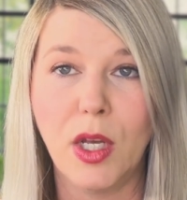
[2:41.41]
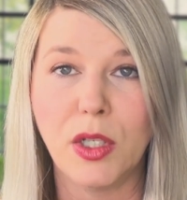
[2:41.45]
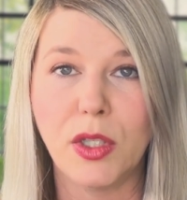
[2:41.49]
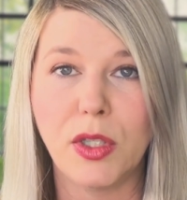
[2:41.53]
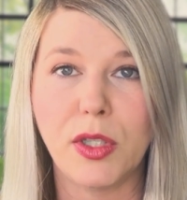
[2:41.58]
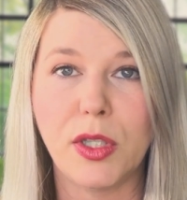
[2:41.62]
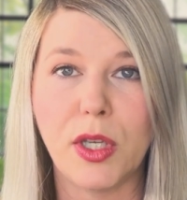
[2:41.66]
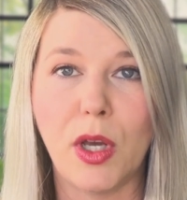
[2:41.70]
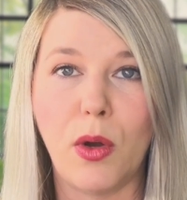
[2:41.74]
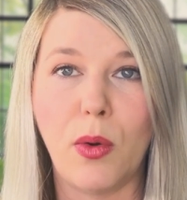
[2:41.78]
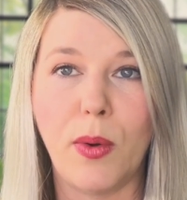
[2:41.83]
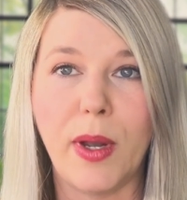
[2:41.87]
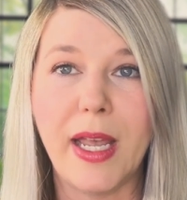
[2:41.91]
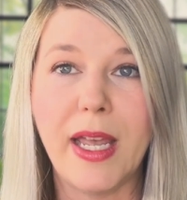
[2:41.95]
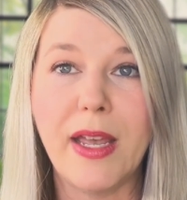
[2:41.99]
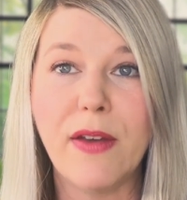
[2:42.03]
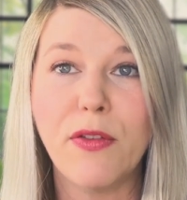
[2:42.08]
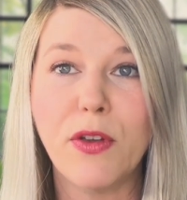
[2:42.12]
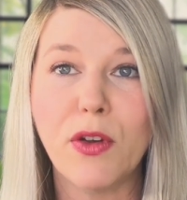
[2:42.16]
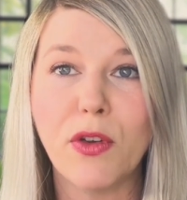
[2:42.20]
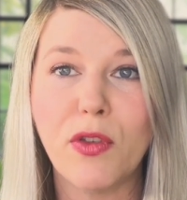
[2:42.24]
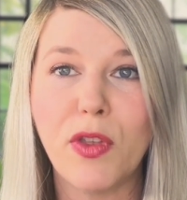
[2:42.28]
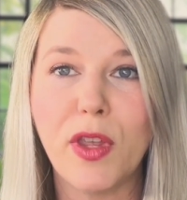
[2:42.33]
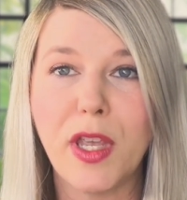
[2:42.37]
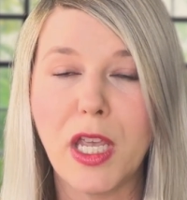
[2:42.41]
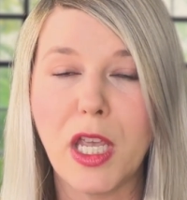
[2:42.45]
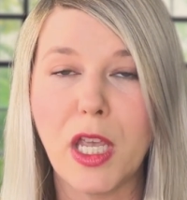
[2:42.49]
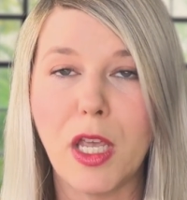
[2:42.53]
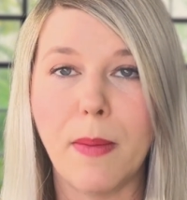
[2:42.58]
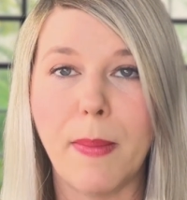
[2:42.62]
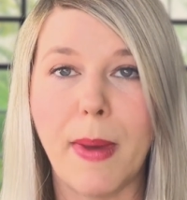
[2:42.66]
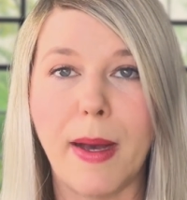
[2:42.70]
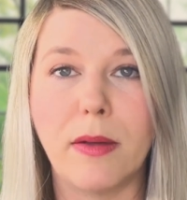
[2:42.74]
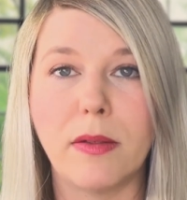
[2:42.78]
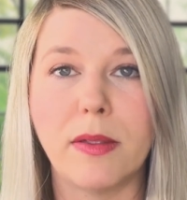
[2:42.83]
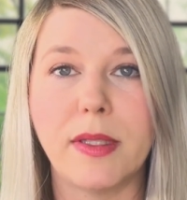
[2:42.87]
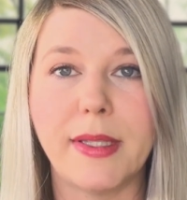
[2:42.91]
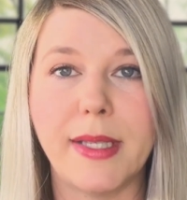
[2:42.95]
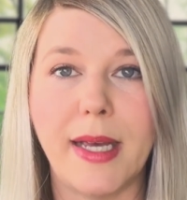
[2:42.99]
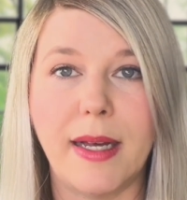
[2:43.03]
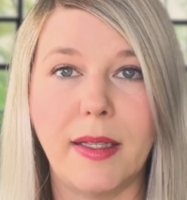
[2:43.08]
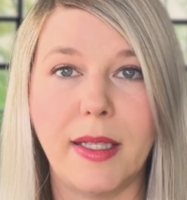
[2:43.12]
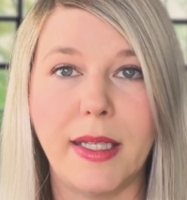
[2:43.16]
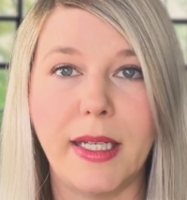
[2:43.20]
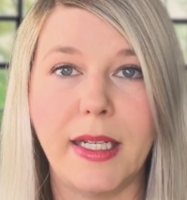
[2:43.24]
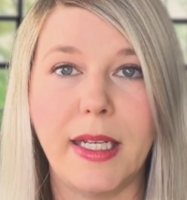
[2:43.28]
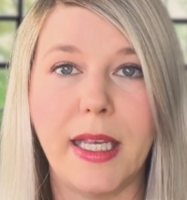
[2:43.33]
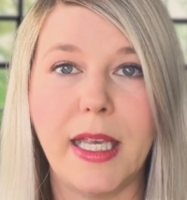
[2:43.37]
So if you're thinking about
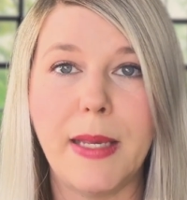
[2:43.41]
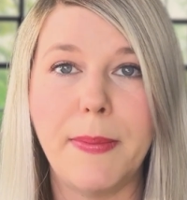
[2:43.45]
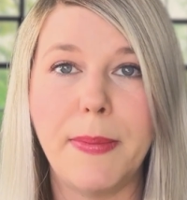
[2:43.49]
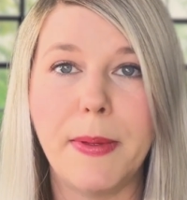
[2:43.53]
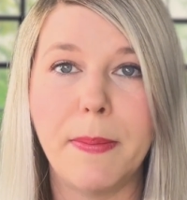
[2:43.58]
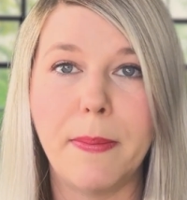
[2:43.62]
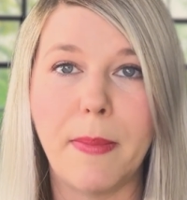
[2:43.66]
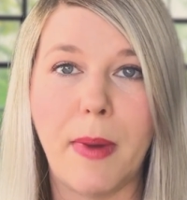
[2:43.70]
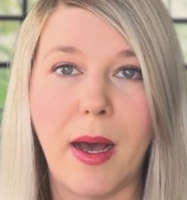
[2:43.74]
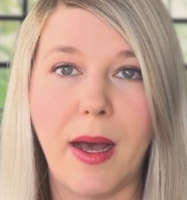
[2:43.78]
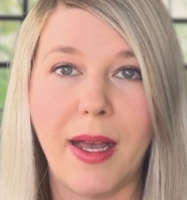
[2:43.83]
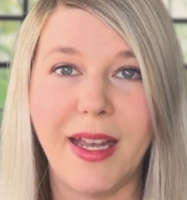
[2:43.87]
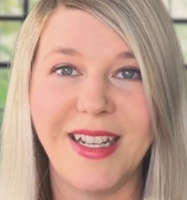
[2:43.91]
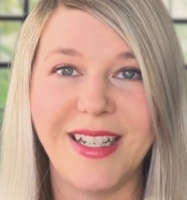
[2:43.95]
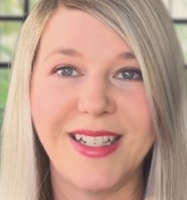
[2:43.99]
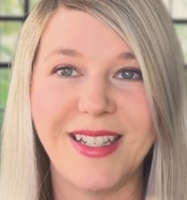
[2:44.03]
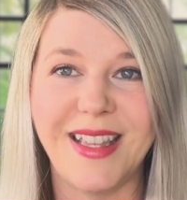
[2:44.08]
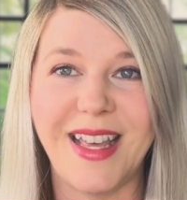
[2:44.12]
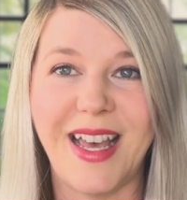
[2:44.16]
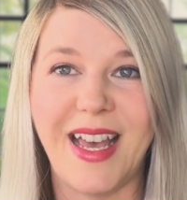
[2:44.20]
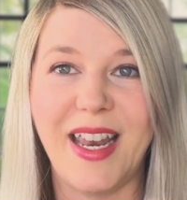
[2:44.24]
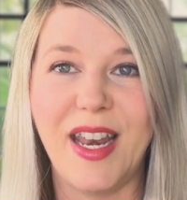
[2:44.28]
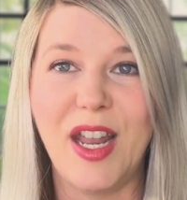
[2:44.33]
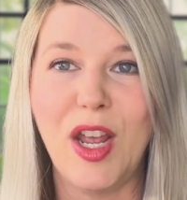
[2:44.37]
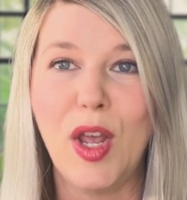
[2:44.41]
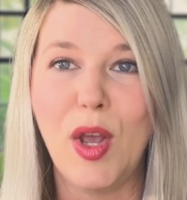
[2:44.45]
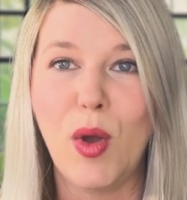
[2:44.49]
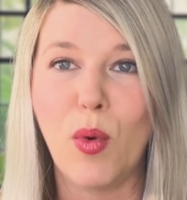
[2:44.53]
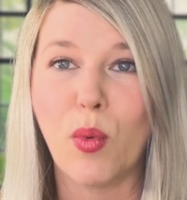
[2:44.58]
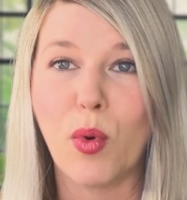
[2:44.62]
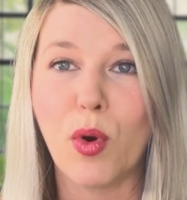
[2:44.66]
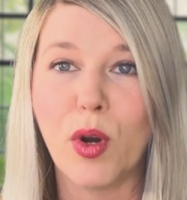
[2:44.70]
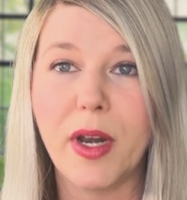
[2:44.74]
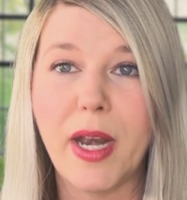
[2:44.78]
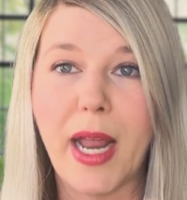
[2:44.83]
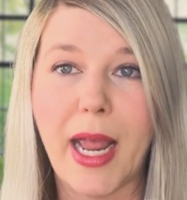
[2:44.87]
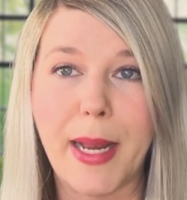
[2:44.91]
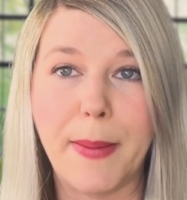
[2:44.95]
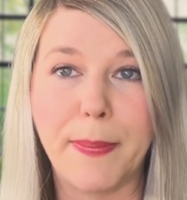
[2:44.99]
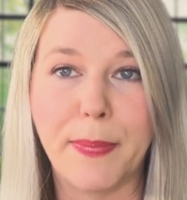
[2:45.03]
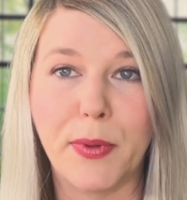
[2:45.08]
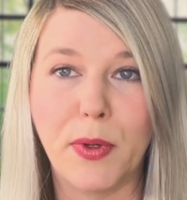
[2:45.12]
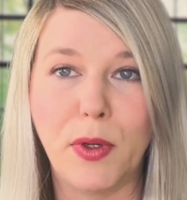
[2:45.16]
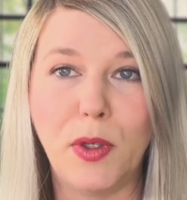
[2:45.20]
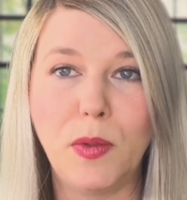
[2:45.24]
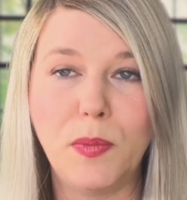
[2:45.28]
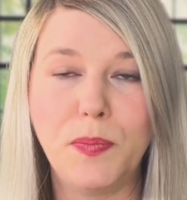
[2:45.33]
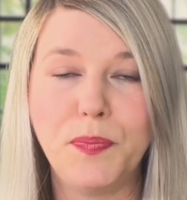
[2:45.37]
selling, keep in mind that we're in
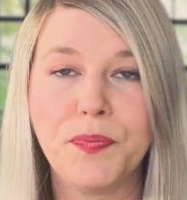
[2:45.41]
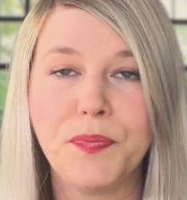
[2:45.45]
April.